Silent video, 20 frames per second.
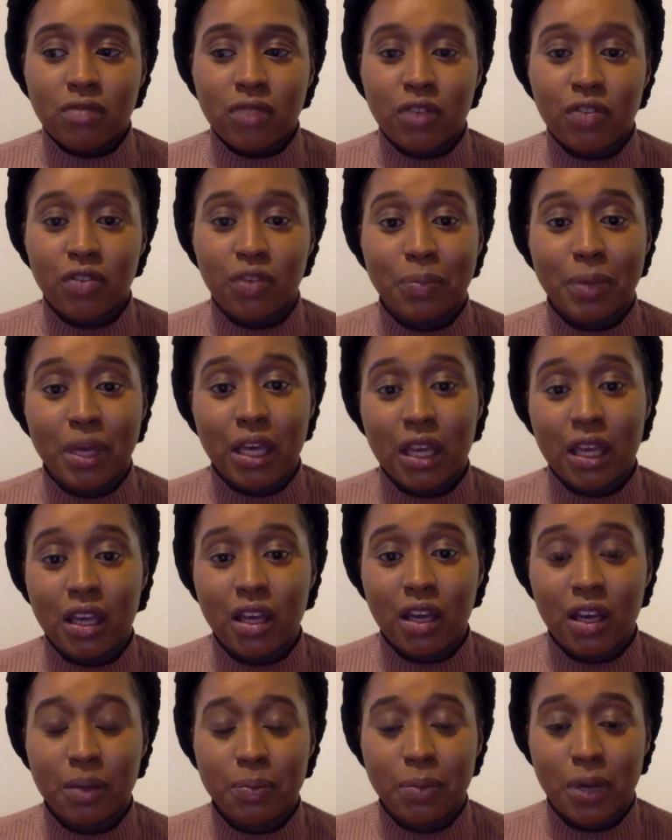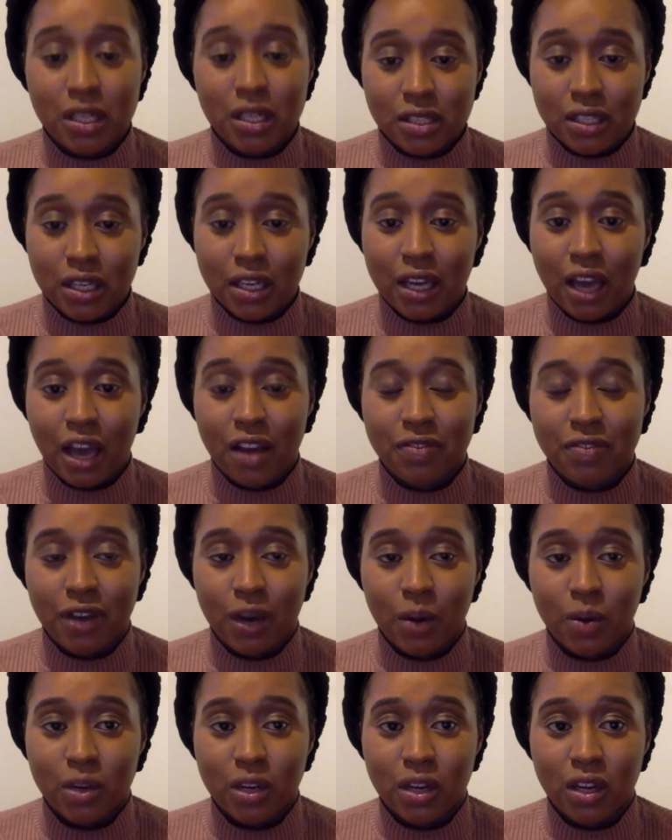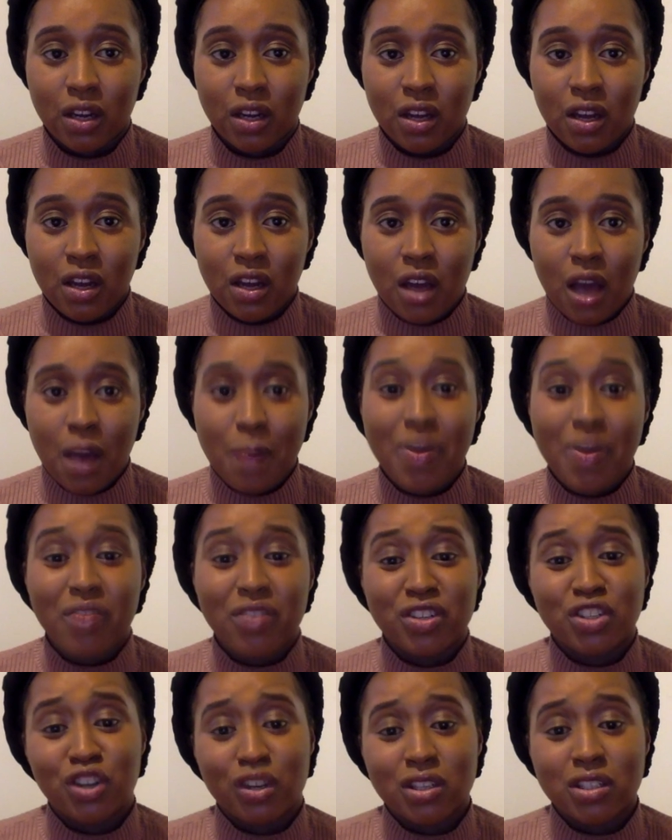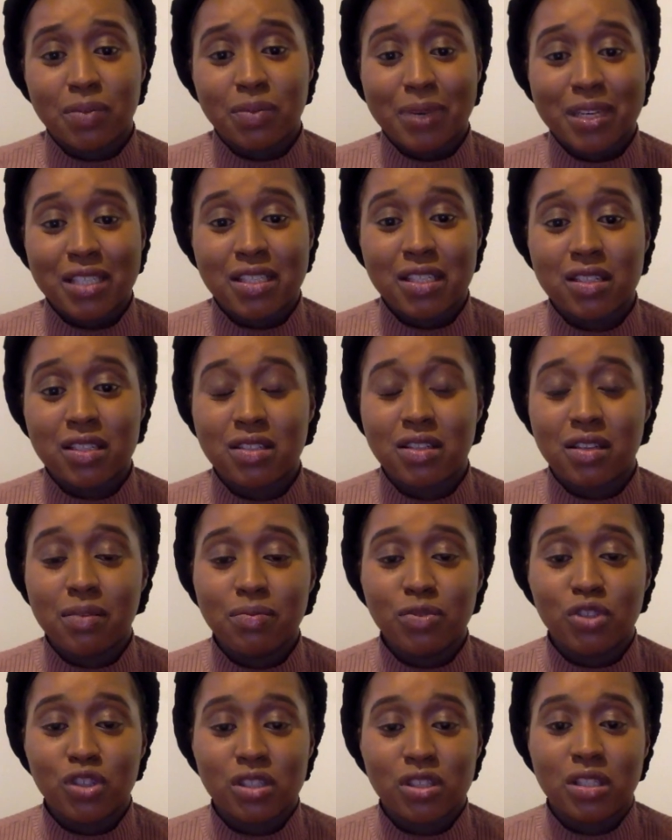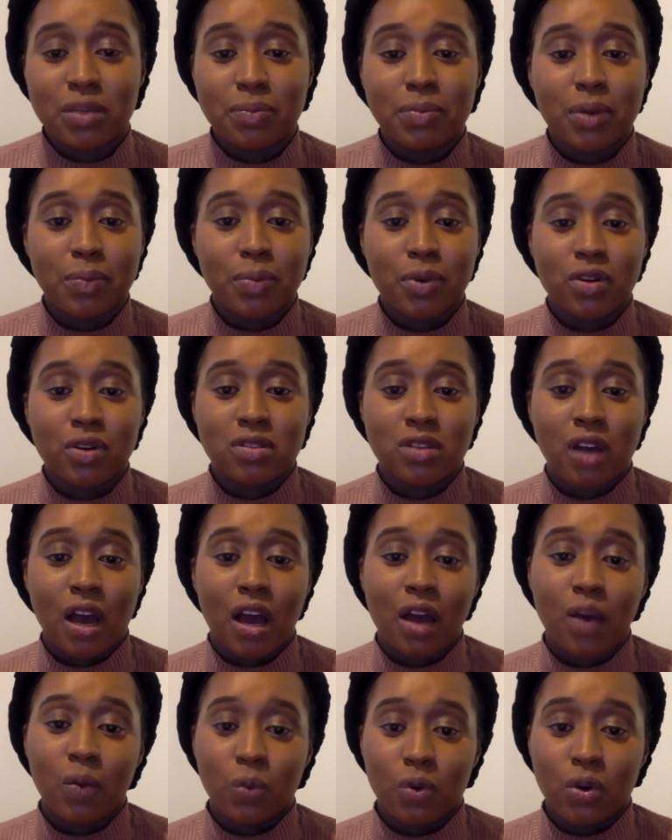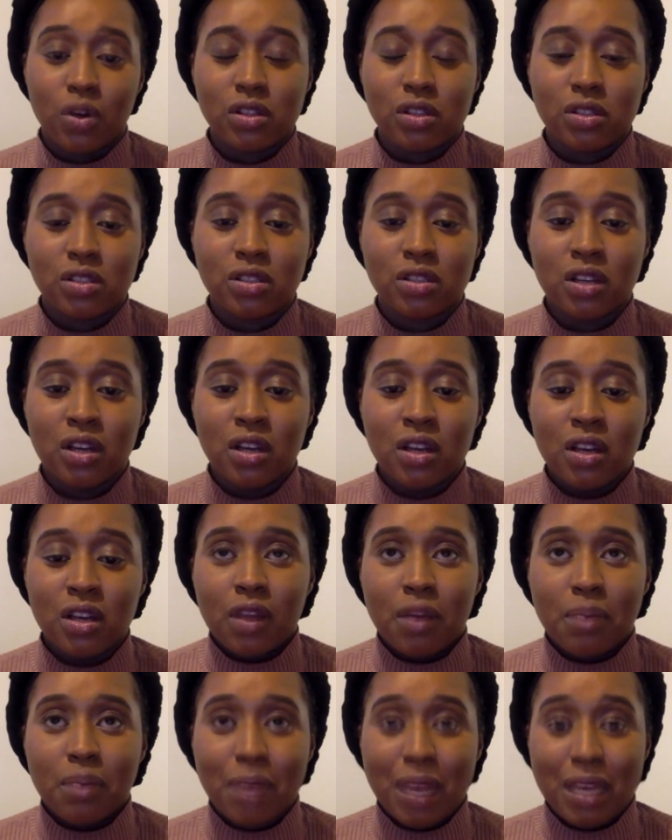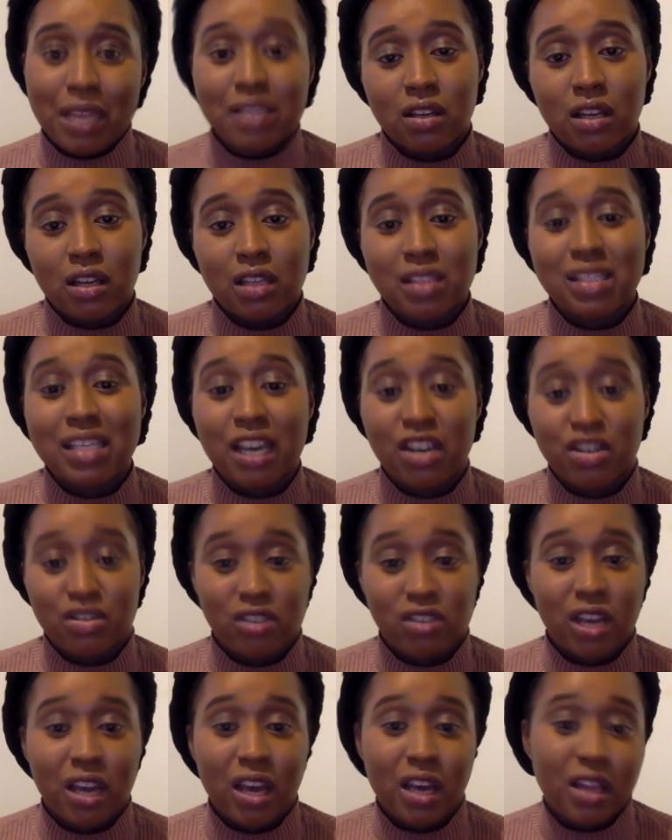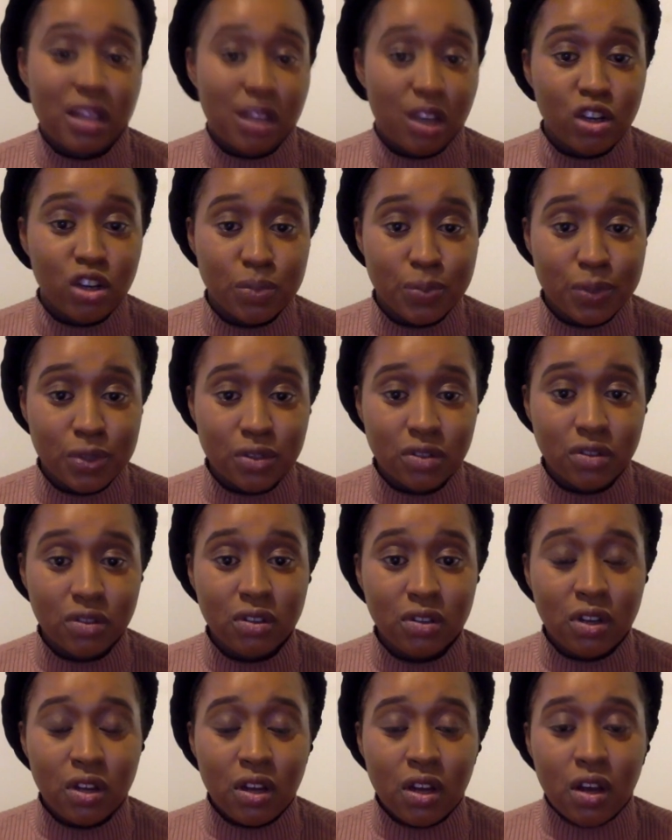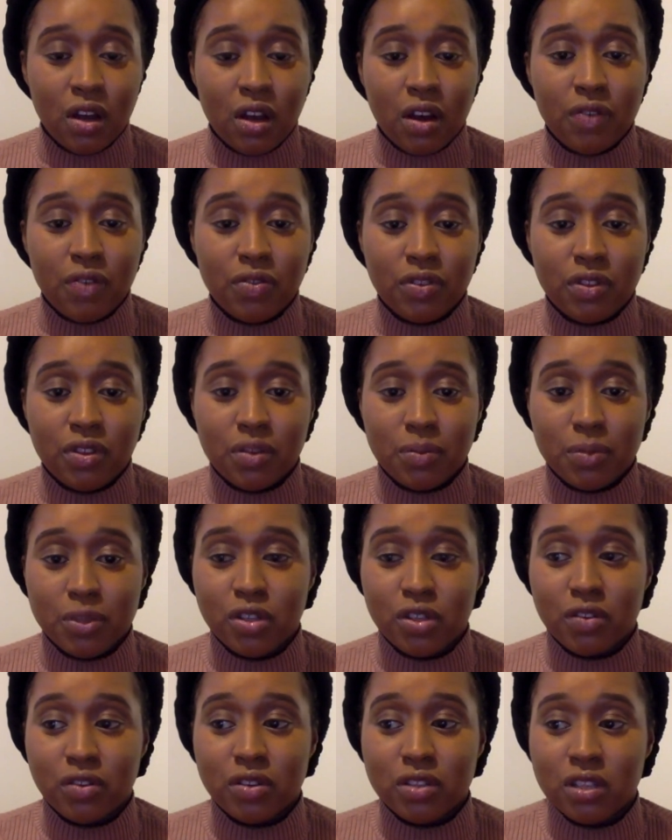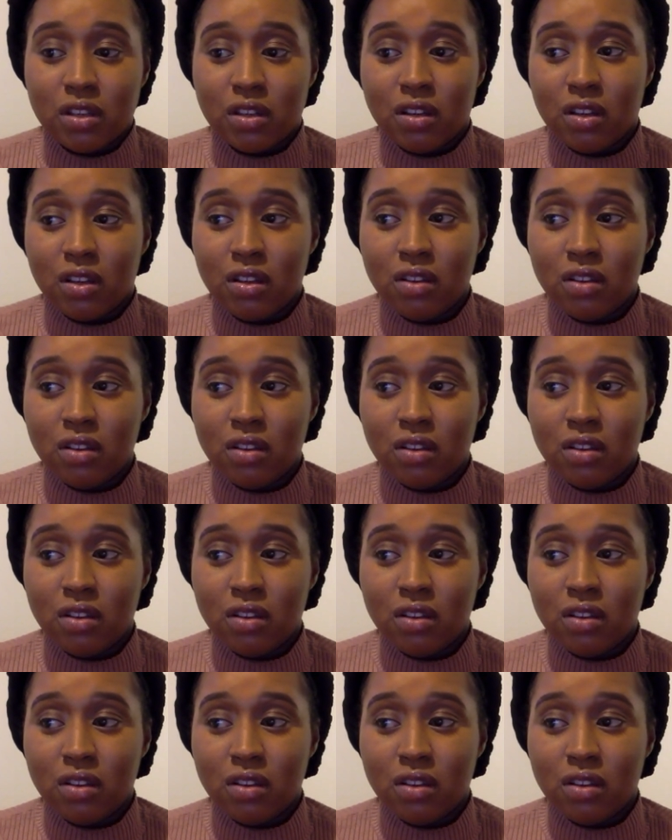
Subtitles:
For me personally, I found it a bit of a shock to my system, just simply because I was based in secondary care in the hospital for the majority,